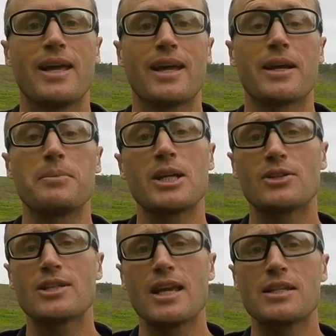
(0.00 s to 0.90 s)
and I'm here
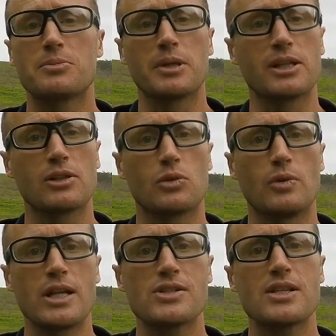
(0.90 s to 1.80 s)
today to bring you a little
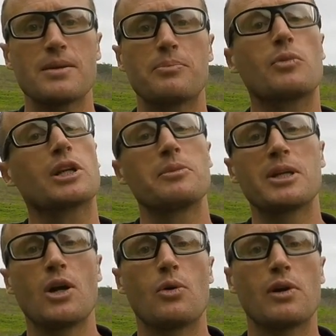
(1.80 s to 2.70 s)
range tip. We're going to be
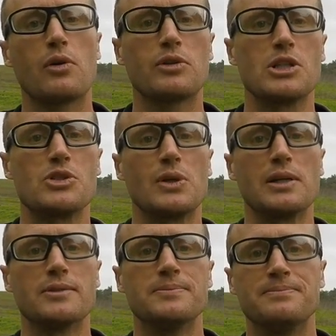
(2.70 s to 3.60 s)
going over a
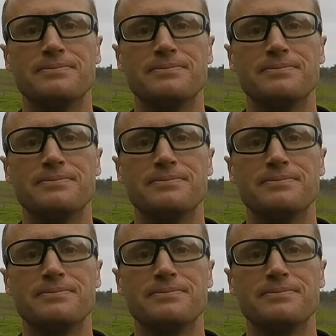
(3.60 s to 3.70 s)
drill.